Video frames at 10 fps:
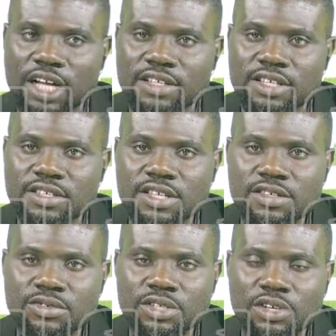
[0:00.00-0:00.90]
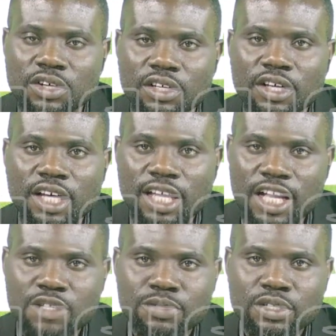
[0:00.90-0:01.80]
and since his return,
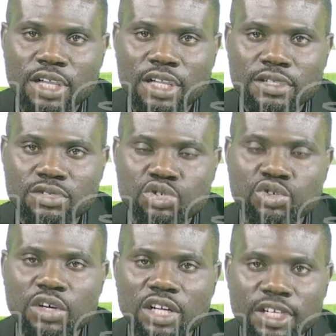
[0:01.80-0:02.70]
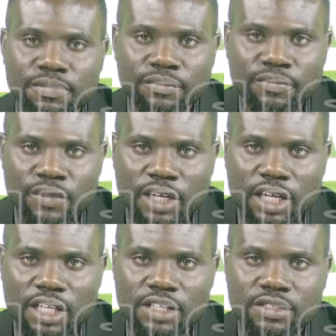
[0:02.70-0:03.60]
he has been uh, struggling,
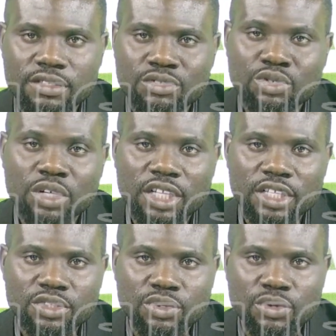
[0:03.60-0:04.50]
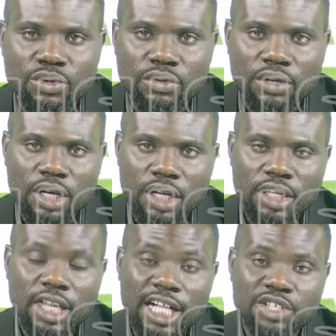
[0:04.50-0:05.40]
at least struggling to
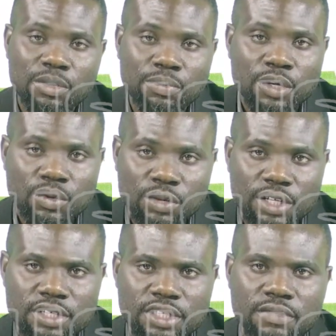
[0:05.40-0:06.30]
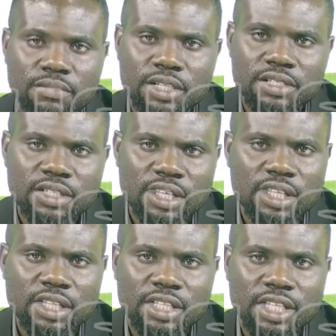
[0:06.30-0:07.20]
uh, catch up with his teammates.
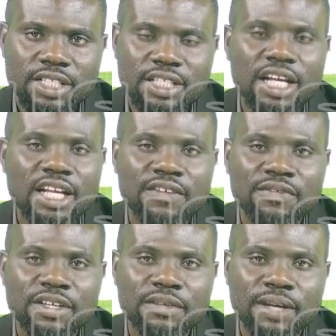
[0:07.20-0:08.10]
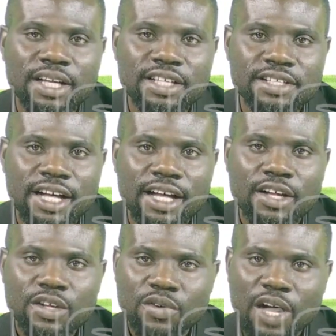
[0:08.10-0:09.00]
It's not left for the
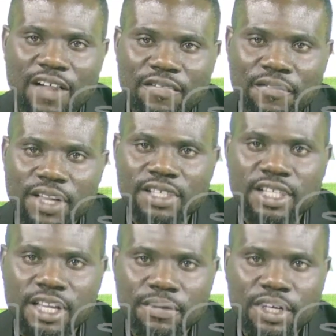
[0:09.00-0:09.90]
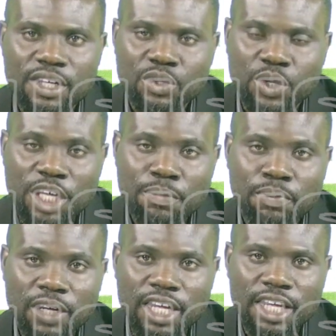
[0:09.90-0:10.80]
manager to have faith in him, to
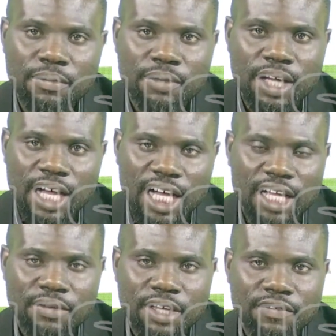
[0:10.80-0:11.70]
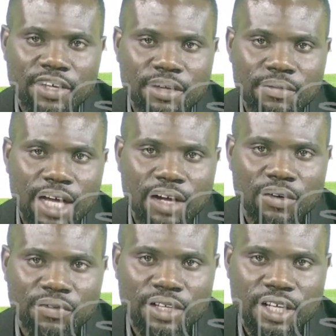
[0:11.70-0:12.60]
keep playing him and giving him that
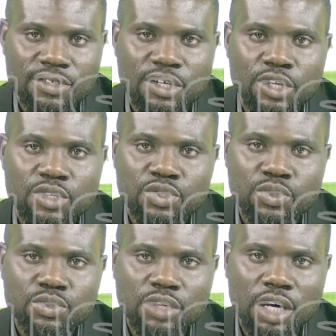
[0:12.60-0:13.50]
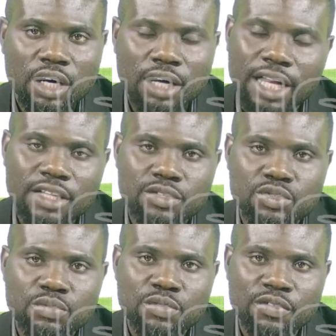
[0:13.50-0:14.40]
confidence to uh, at least
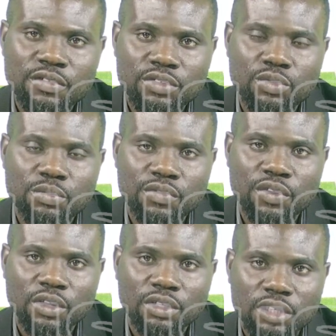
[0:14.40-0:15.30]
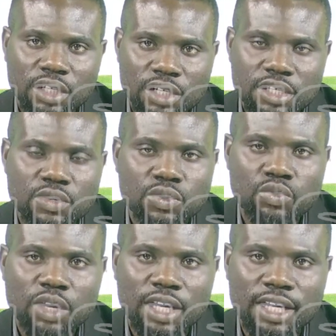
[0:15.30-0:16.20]
to move to move on. It's a good
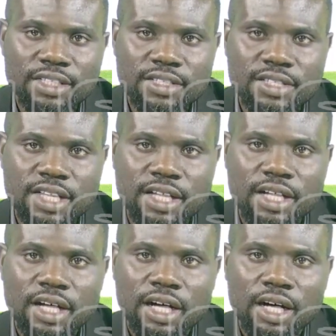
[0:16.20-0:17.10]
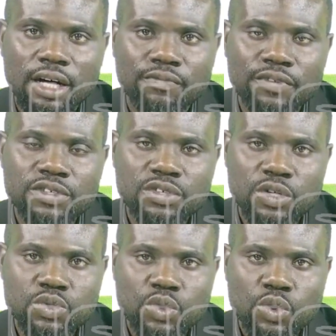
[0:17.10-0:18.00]
one that these uh, uh,
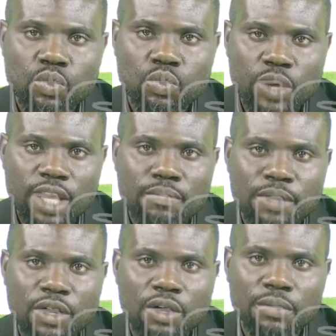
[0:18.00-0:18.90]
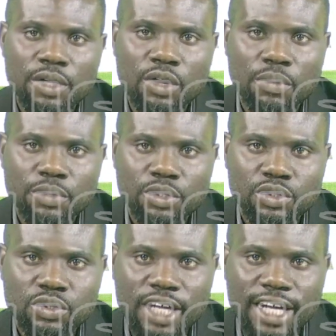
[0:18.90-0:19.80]
fixtures will be coming up
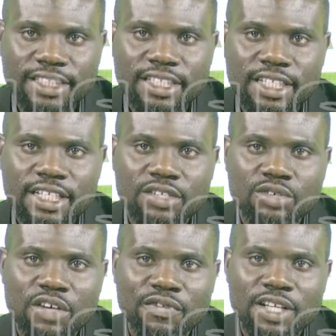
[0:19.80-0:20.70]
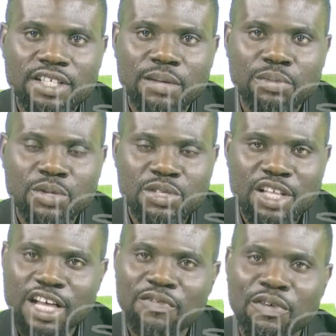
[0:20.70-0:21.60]
tonight in the UEFA Champions
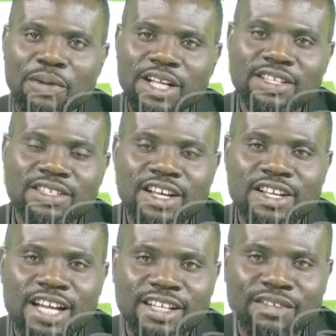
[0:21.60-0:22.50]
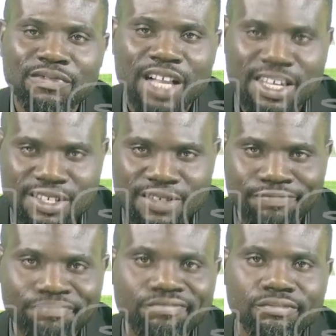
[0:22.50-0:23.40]
League. And for Manchester United fans,
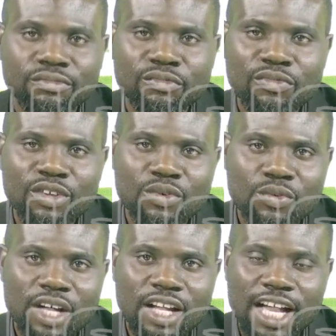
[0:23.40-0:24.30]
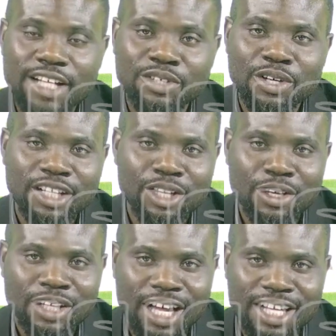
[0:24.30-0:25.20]
well, I talked a
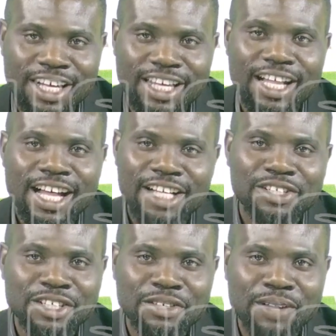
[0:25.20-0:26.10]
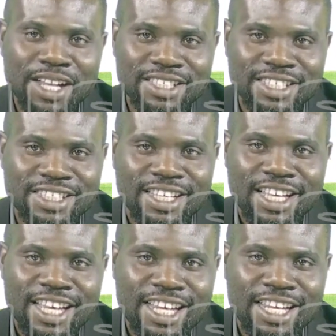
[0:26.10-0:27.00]
lot. I, I, I, talked about it
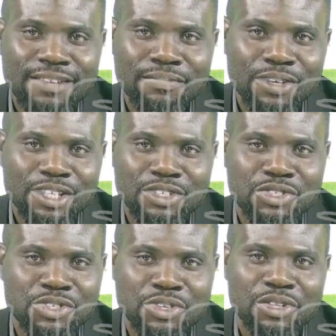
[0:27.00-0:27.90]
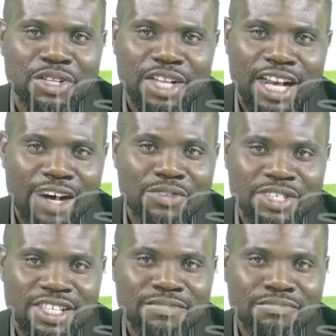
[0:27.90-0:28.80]
in the morning show. I will
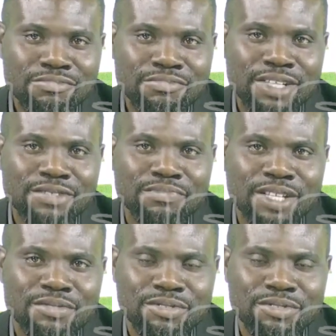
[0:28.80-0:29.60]
still make, make